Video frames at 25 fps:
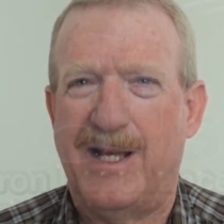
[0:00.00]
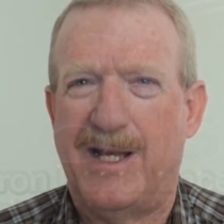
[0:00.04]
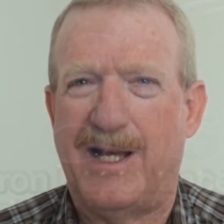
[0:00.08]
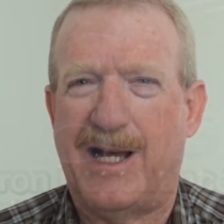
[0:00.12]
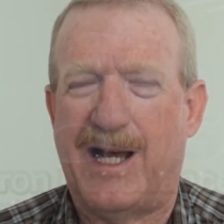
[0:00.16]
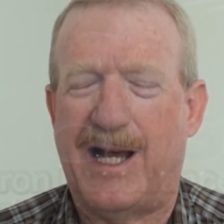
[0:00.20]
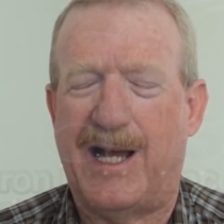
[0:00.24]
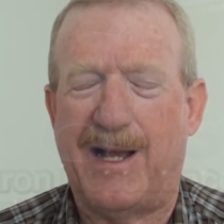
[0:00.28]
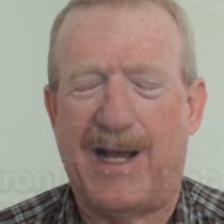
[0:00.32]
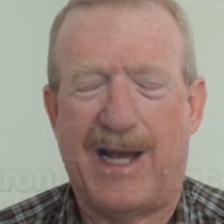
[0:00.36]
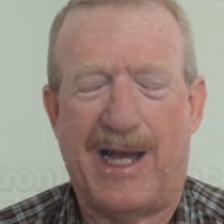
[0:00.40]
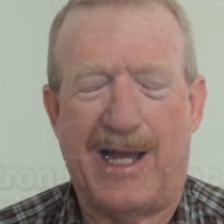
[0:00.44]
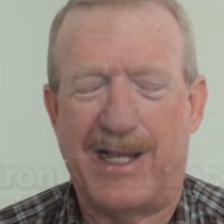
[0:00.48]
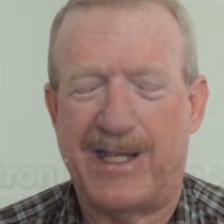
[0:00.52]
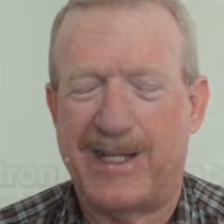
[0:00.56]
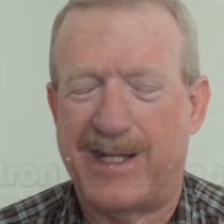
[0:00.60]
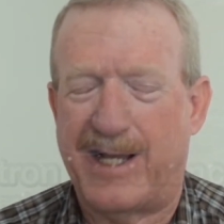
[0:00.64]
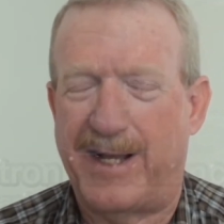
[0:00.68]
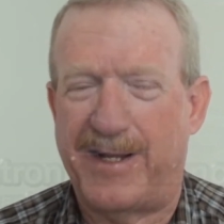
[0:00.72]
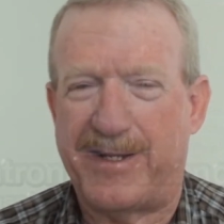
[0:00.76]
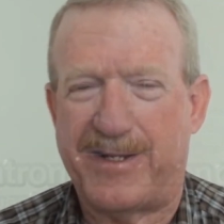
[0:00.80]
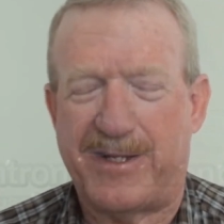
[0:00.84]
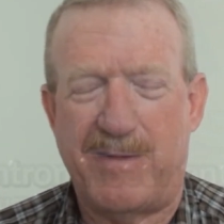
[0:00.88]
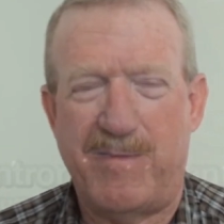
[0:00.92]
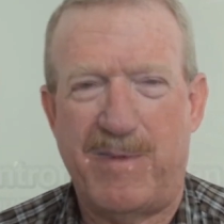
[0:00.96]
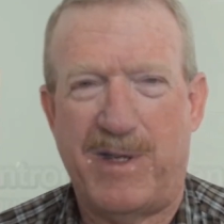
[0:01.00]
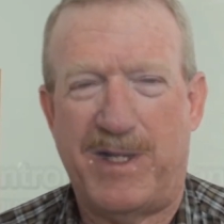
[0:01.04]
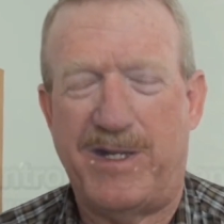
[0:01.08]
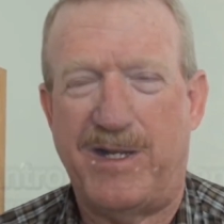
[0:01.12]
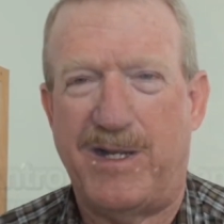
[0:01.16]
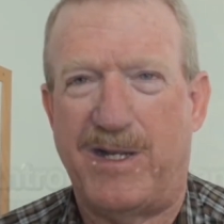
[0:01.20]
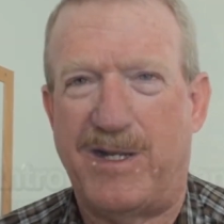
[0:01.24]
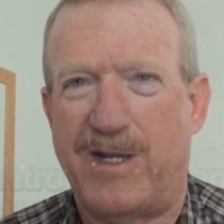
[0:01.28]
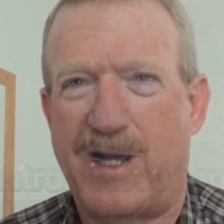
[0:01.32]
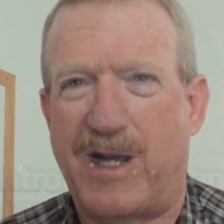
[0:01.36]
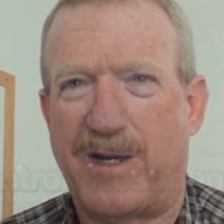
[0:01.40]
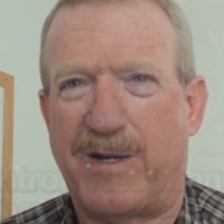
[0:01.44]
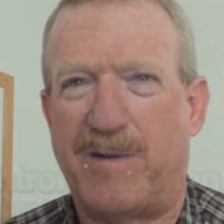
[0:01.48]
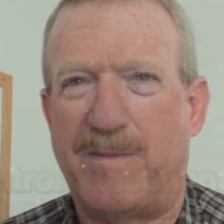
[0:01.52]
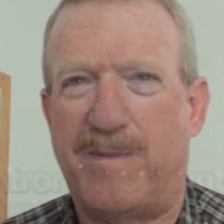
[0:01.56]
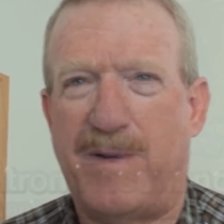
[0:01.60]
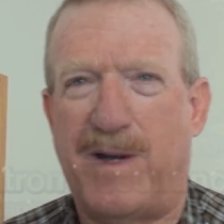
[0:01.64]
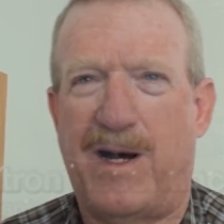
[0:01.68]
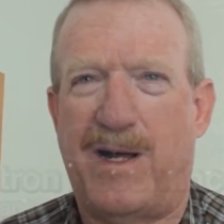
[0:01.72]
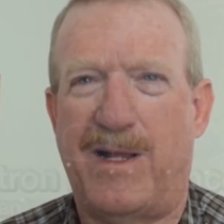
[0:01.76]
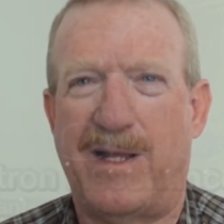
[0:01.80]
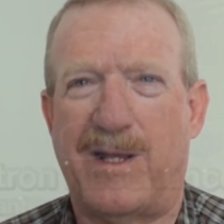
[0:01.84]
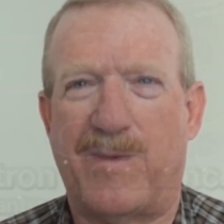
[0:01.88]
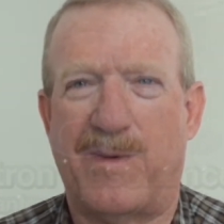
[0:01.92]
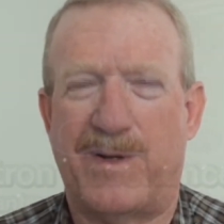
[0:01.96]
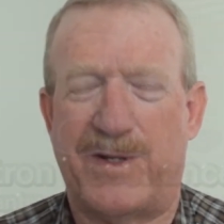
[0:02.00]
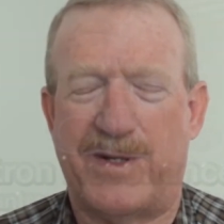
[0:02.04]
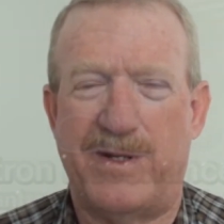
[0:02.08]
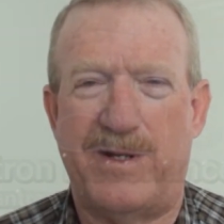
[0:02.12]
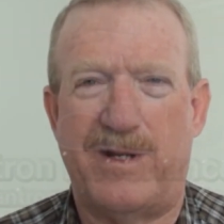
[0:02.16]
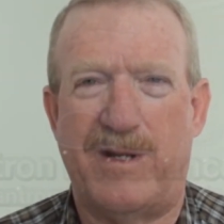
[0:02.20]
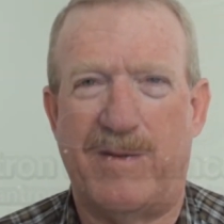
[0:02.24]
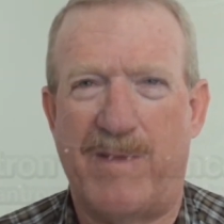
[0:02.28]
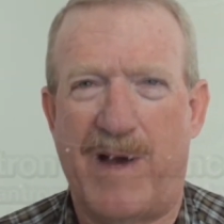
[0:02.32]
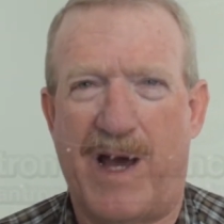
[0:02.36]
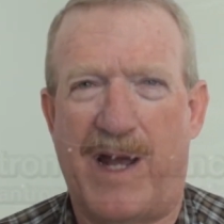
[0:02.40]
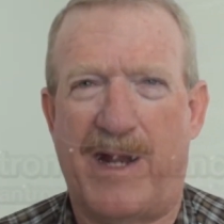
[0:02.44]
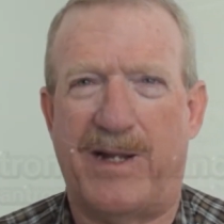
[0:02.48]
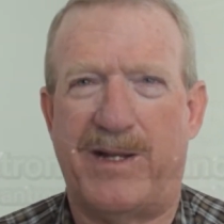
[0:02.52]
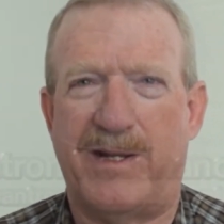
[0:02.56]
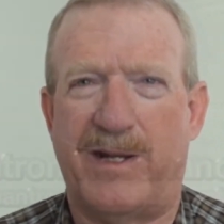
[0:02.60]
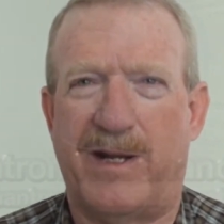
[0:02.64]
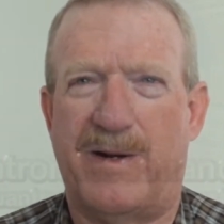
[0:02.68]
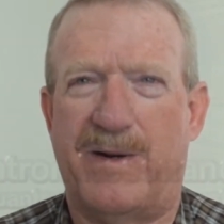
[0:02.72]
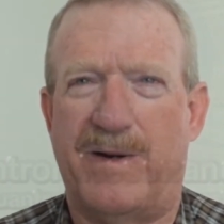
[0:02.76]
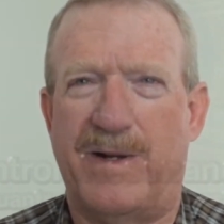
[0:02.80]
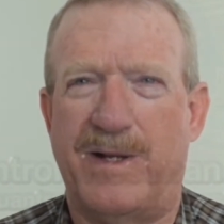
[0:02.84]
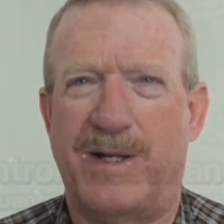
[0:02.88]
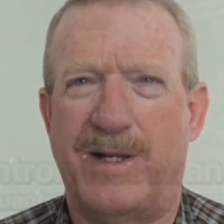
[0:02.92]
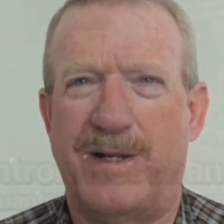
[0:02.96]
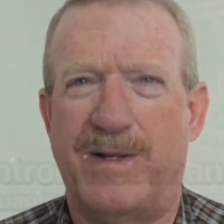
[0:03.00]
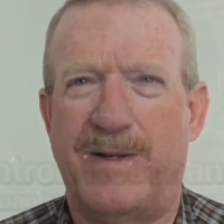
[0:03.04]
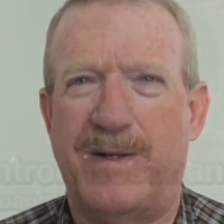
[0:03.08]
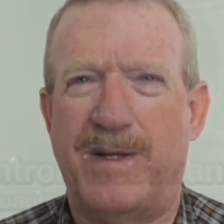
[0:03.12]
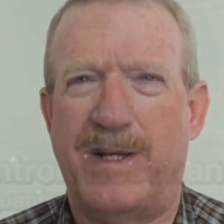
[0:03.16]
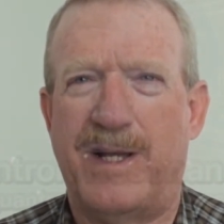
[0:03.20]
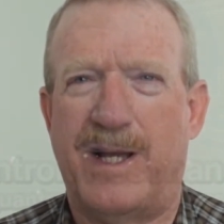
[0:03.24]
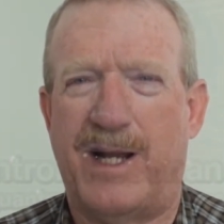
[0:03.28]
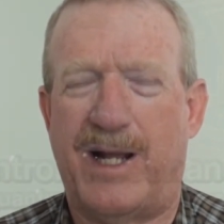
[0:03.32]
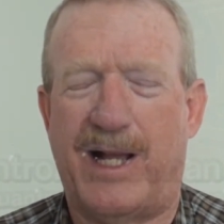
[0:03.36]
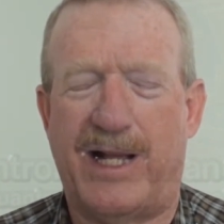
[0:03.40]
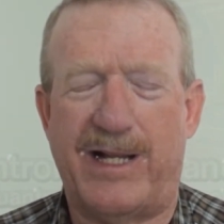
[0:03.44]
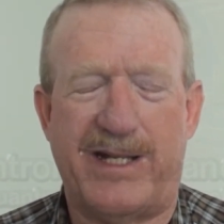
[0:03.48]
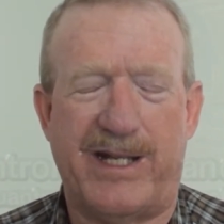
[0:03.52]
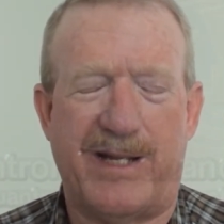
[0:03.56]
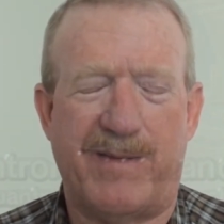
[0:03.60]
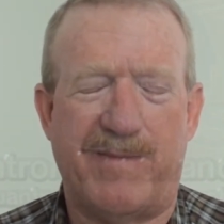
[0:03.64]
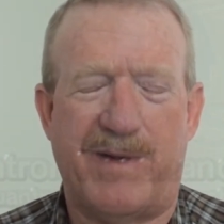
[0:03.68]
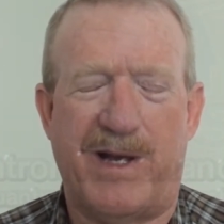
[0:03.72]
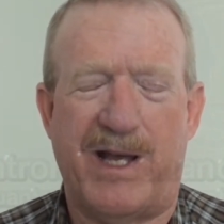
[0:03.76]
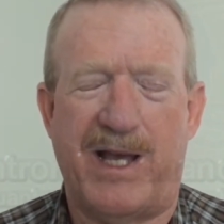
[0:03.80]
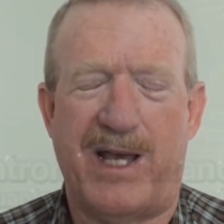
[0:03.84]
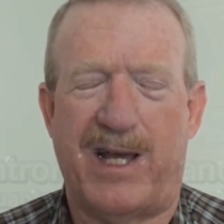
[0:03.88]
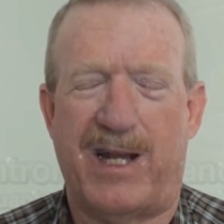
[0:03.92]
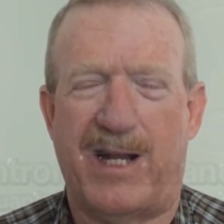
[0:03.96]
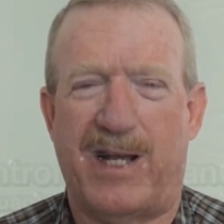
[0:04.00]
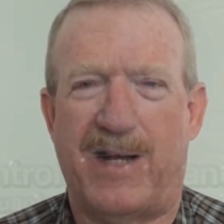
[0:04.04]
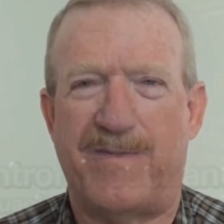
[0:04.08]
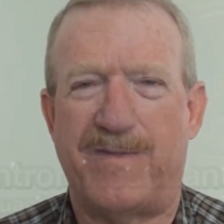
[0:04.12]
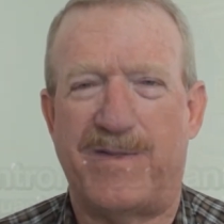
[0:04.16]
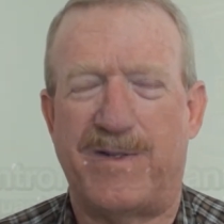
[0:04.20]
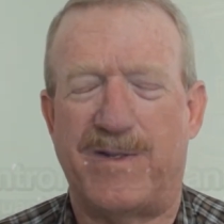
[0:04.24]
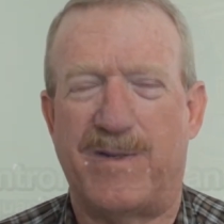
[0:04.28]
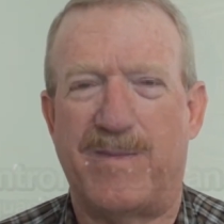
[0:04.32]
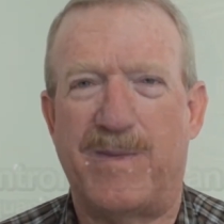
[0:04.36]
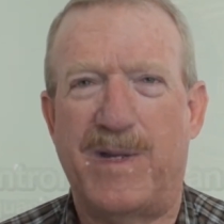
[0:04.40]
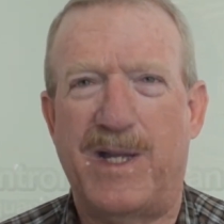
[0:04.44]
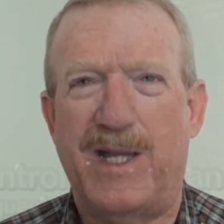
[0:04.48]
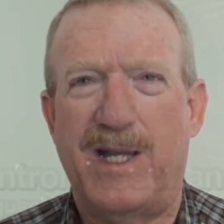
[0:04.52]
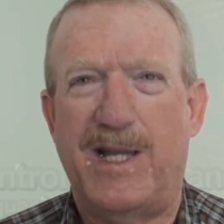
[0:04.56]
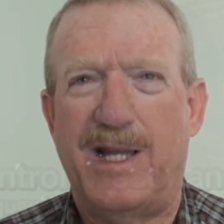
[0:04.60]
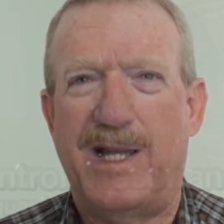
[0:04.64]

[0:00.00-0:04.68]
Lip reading: I submit to you, Dr. Pauling was a humanitarian, and I tip my hat off to him.